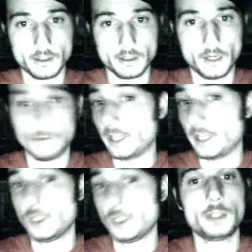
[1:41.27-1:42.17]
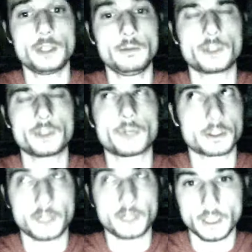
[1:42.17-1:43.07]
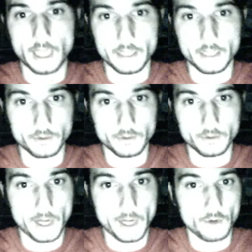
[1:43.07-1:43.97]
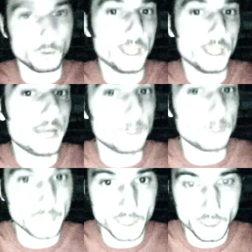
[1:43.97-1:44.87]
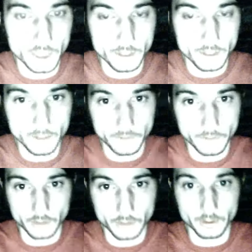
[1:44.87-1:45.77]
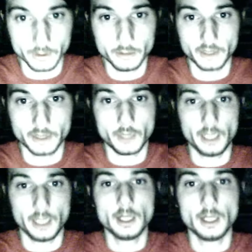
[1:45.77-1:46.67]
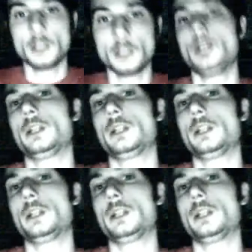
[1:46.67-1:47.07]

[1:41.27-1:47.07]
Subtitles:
of imagination, which, first of all, I don't know how we have an imagination if nothing is real, but okay, it's a